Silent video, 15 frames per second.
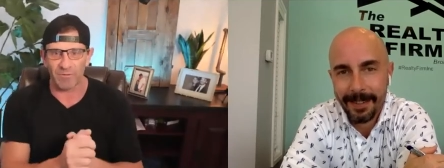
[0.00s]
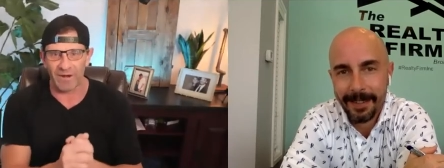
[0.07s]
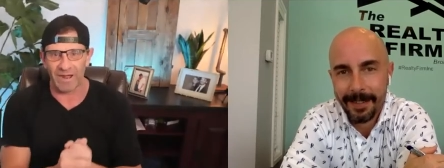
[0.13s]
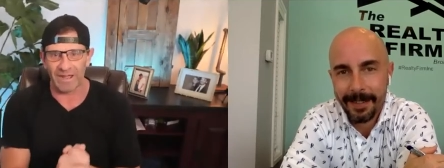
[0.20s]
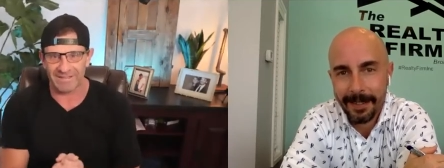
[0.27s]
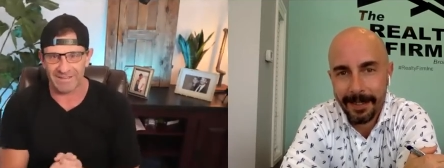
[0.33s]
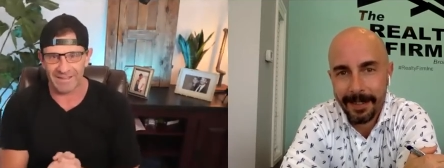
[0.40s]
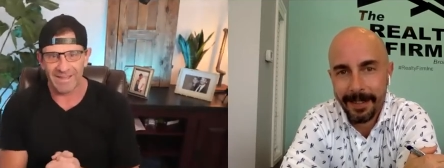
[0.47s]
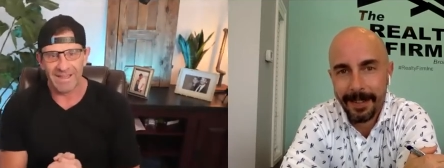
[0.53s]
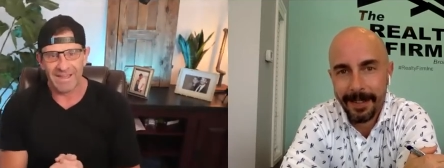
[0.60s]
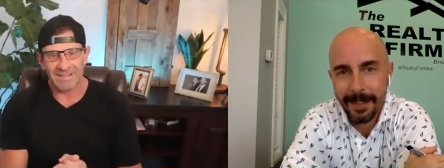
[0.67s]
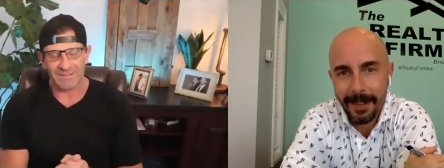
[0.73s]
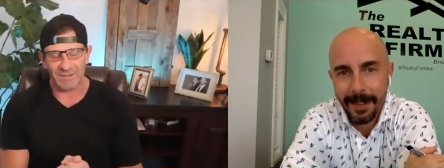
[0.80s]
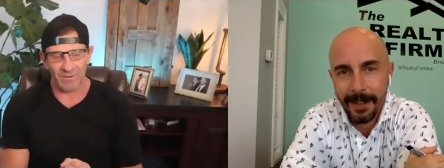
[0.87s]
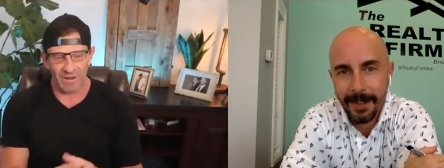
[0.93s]
Speaker 1: right
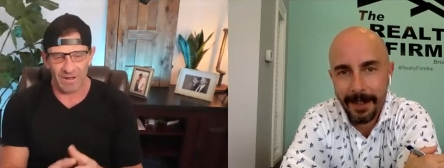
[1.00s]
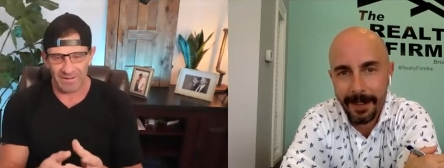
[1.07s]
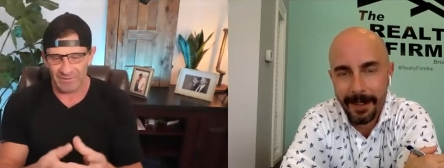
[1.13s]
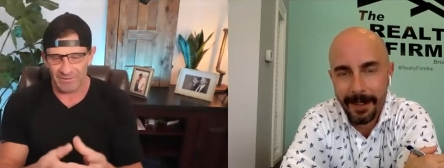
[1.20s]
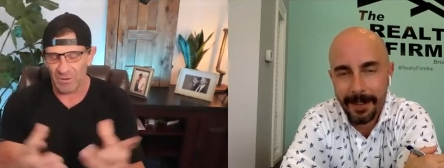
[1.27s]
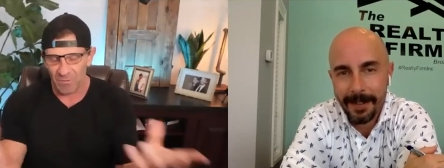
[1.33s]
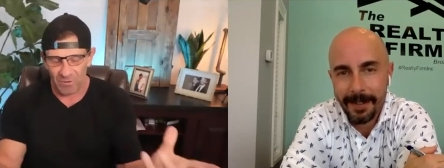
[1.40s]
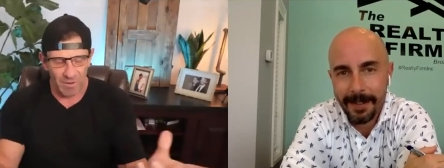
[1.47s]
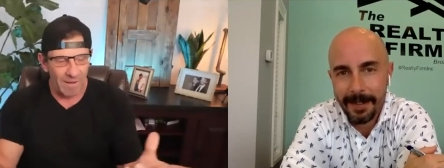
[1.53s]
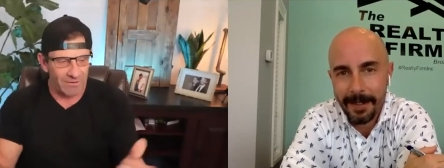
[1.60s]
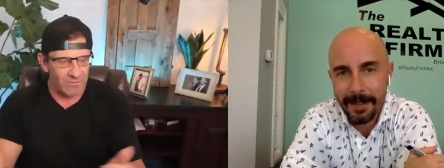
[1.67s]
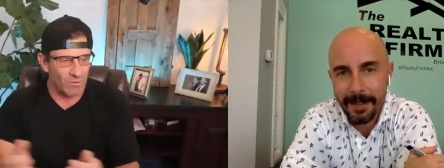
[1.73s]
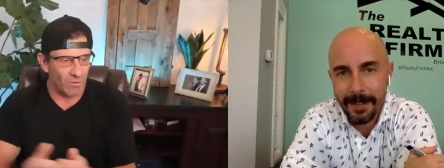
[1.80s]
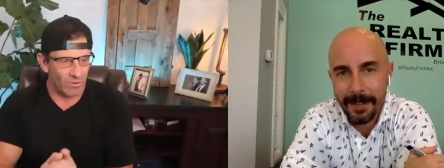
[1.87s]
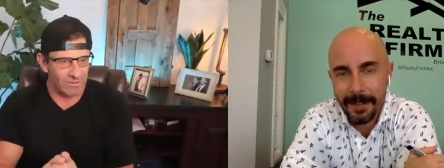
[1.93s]
so don't worry about
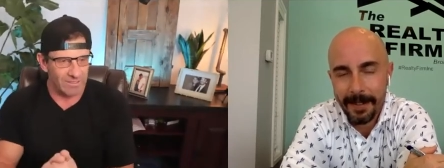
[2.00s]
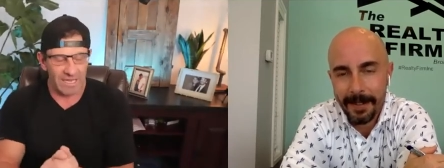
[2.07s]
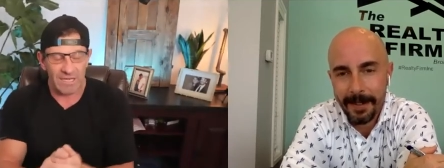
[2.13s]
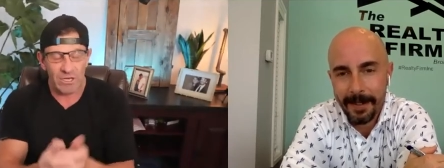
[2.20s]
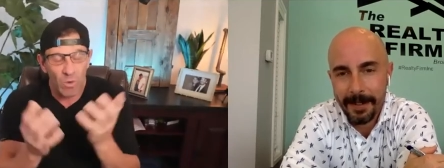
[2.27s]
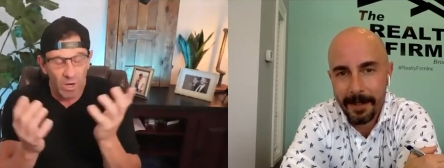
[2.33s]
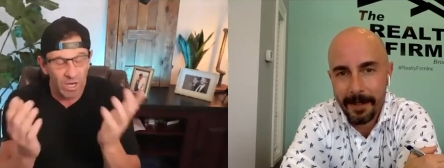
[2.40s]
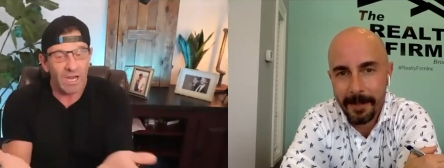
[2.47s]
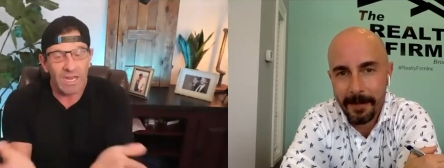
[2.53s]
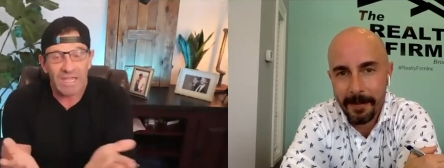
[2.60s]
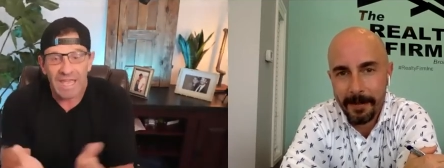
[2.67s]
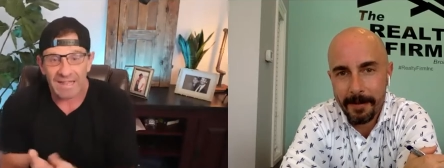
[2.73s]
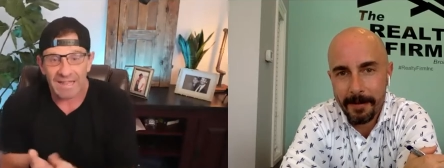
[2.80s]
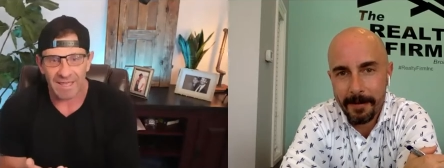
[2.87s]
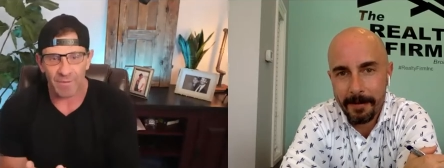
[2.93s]
trolls and you are going to get
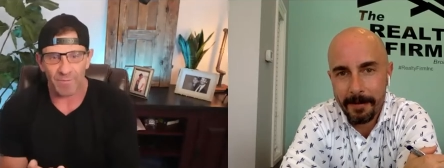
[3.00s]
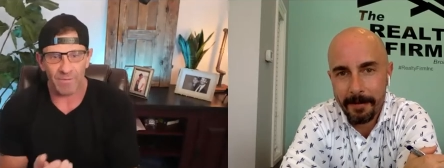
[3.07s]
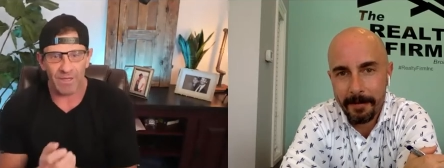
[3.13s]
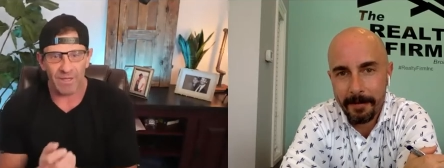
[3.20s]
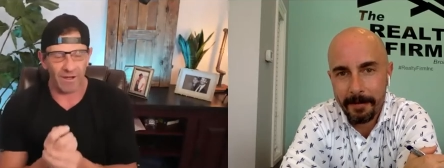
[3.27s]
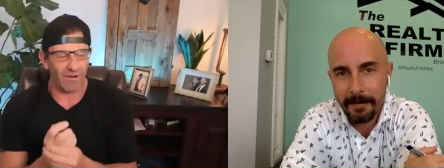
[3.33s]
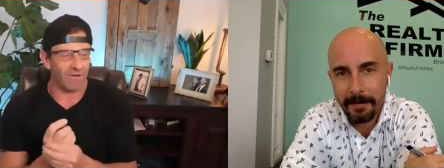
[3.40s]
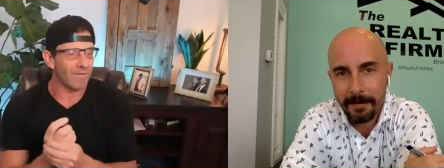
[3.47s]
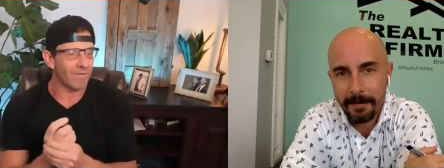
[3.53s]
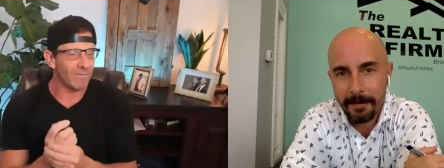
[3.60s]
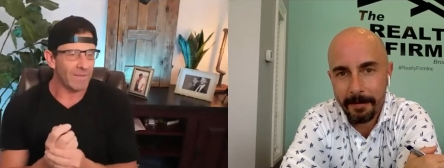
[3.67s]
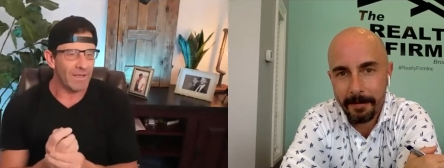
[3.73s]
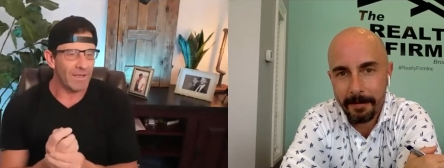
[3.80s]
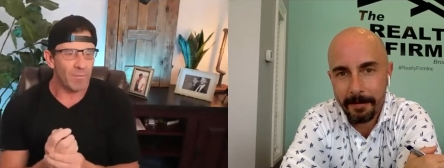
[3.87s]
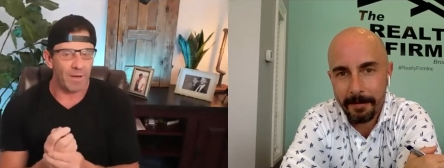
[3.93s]
them you know
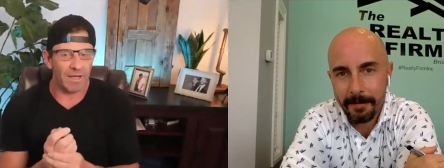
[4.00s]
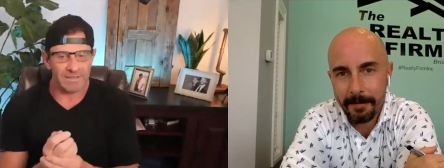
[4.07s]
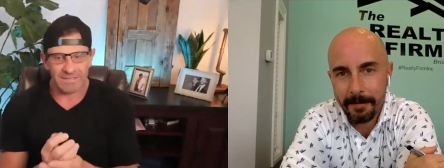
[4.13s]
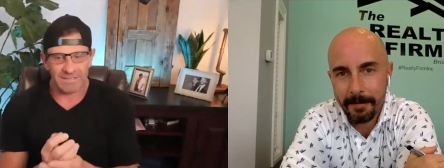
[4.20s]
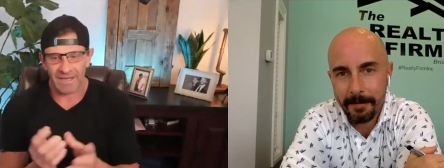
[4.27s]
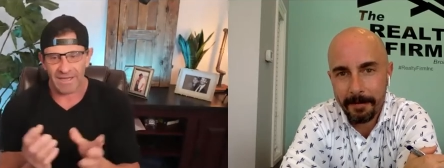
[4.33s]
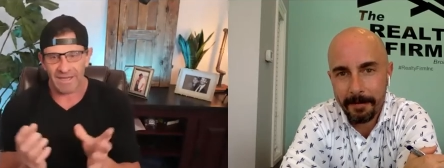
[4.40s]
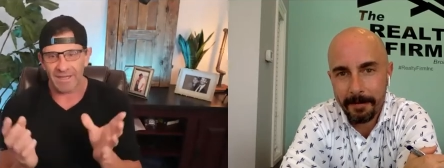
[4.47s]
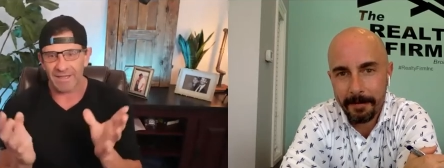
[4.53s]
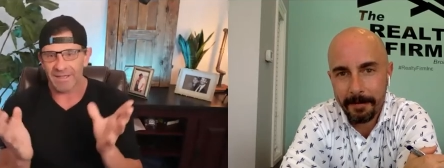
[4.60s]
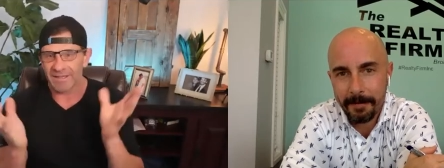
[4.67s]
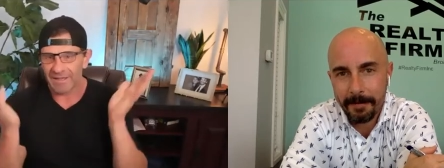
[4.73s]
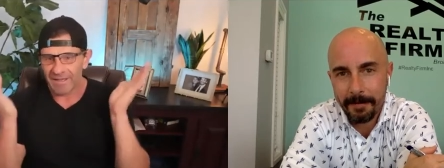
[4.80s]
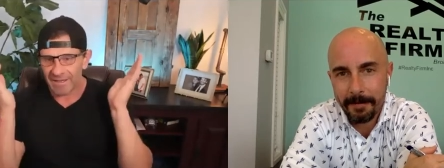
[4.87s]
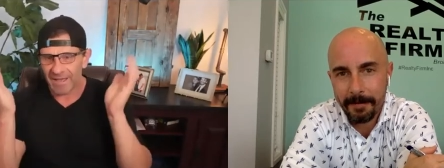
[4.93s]
but uh
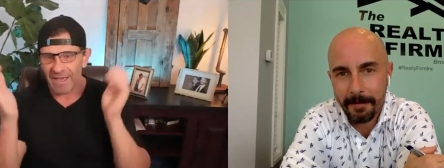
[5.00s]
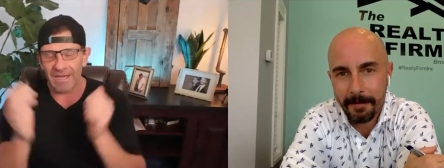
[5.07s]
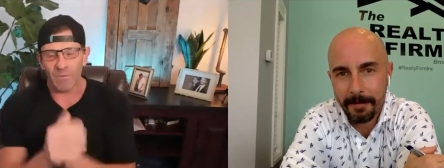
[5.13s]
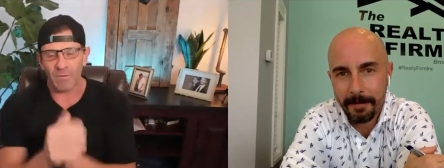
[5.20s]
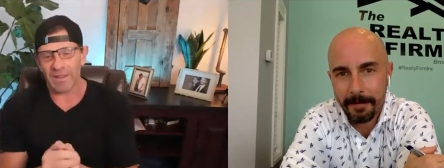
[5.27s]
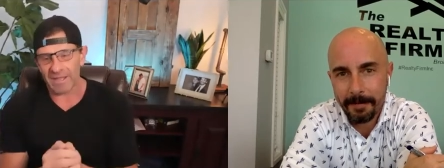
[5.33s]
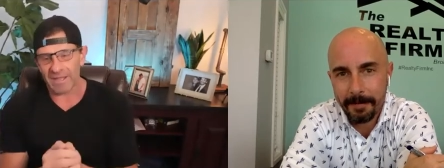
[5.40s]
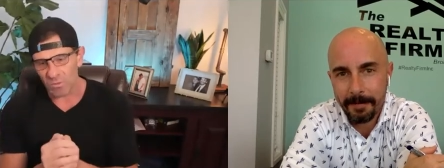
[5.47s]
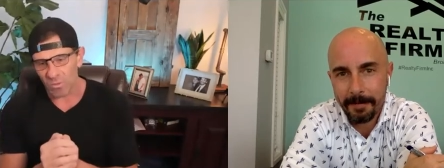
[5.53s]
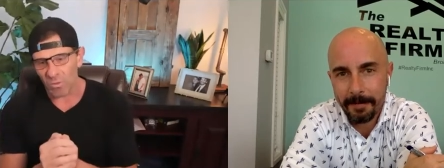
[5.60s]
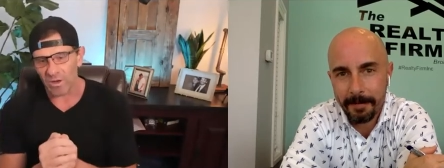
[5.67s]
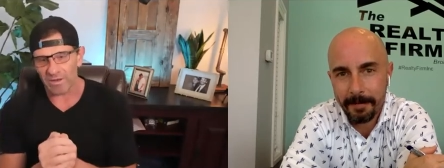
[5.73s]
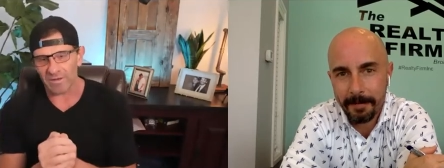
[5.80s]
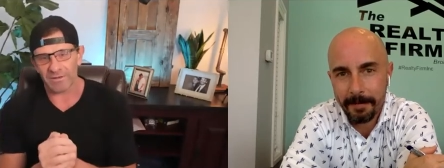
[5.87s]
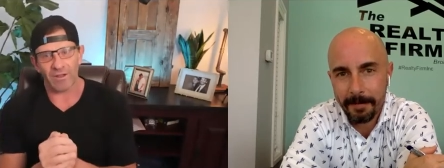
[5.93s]
anyway that's one
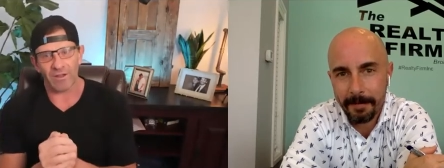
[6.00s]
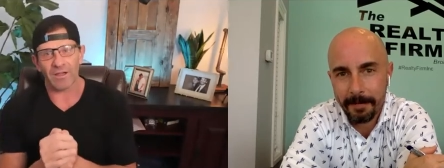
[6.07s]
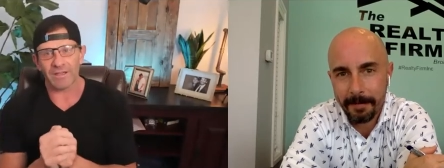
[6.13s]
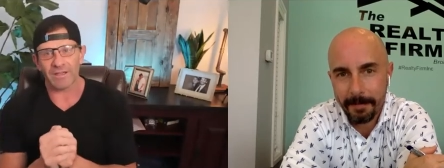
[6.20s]
long